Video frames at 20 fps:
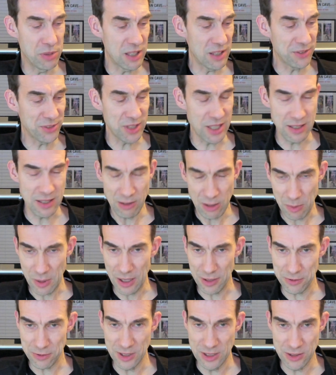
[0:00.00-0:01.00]
but let's say they're
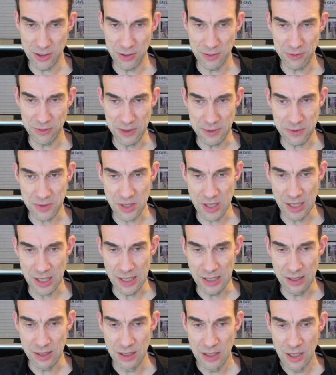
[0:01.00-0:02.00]
about
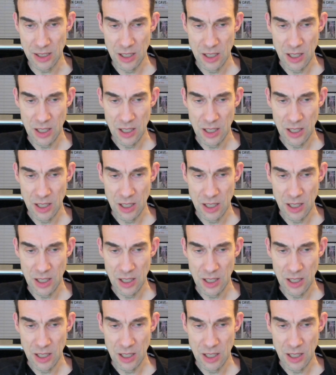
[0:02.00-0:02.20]
315.